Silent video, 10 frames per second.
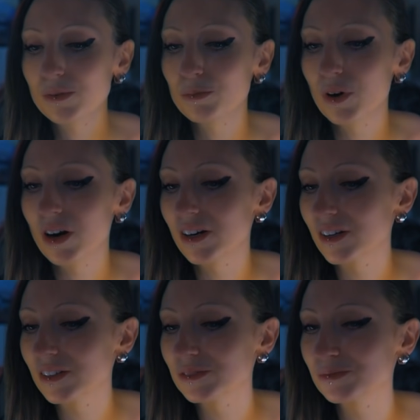the mark
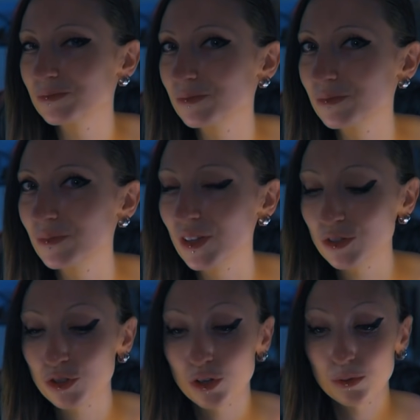in
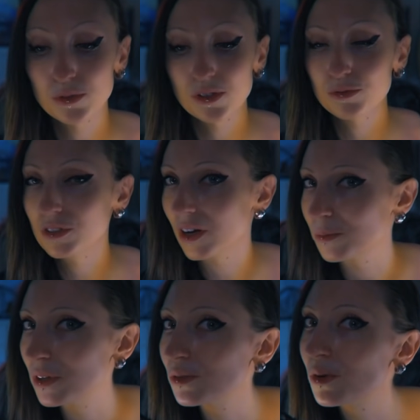terms of
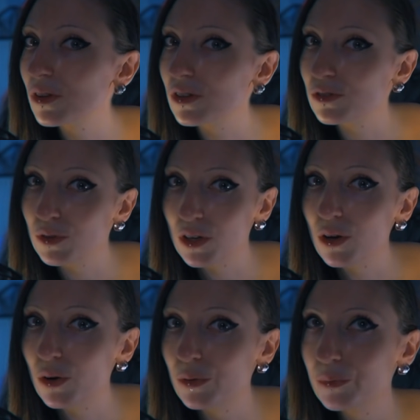timing with this
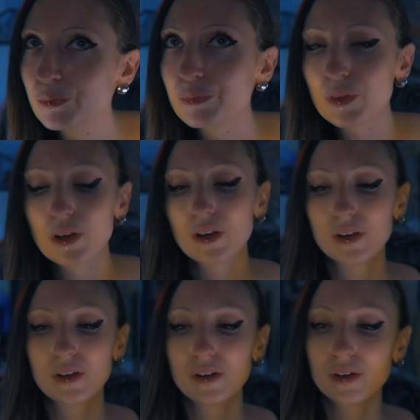video,
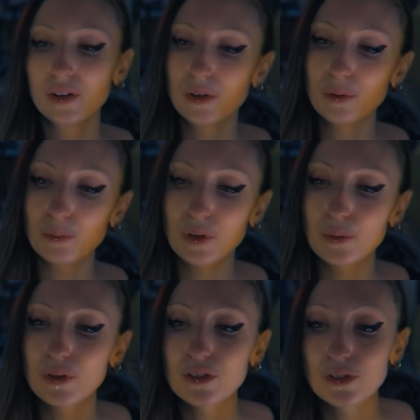but I
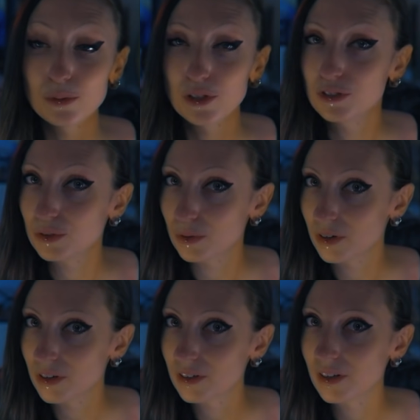wanted to be
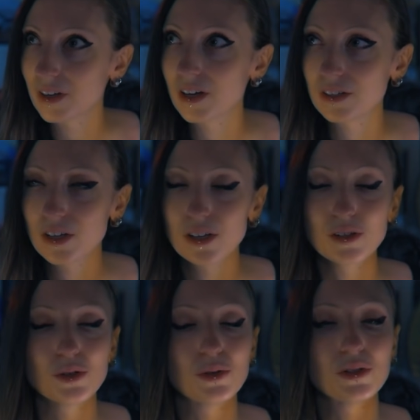sure I had
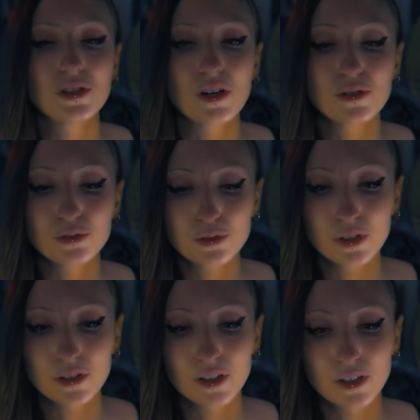a good enough
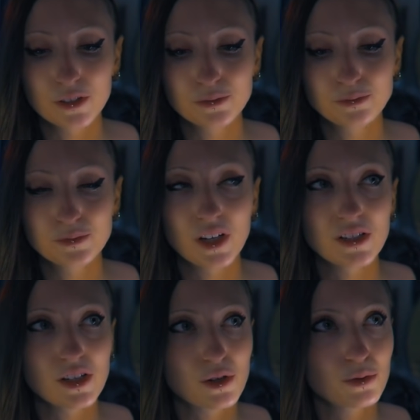
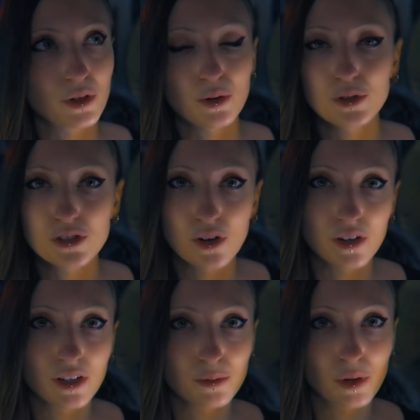idea of what I was
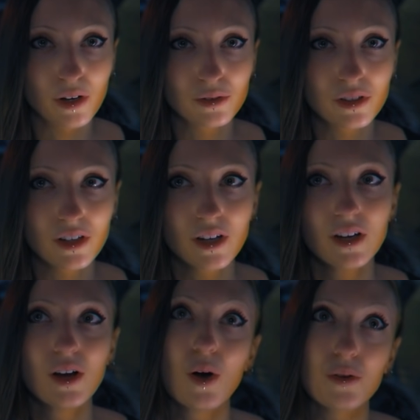talking about.
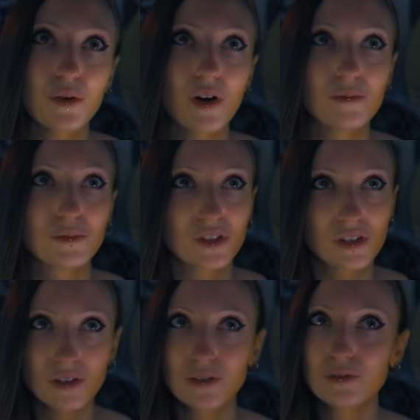Although I'm
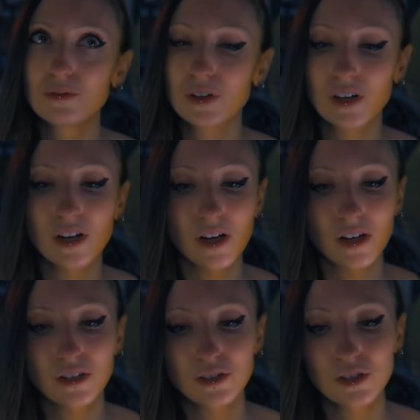still very
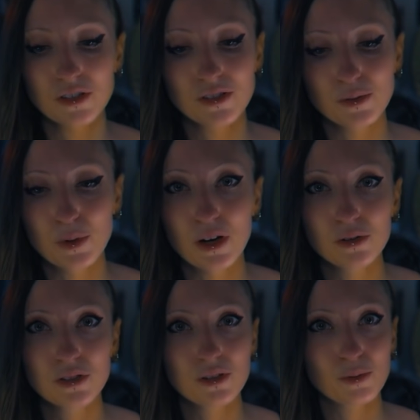anxious
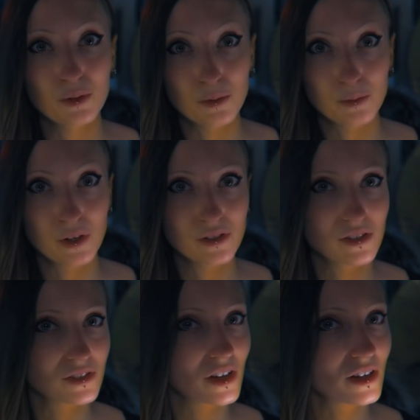about what I'm about to
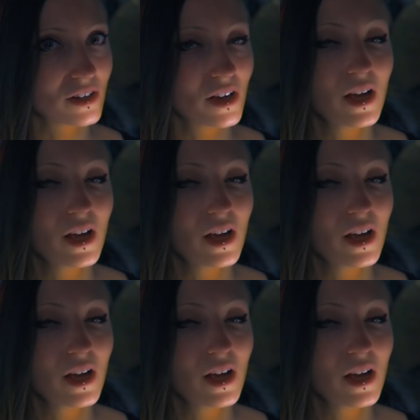say,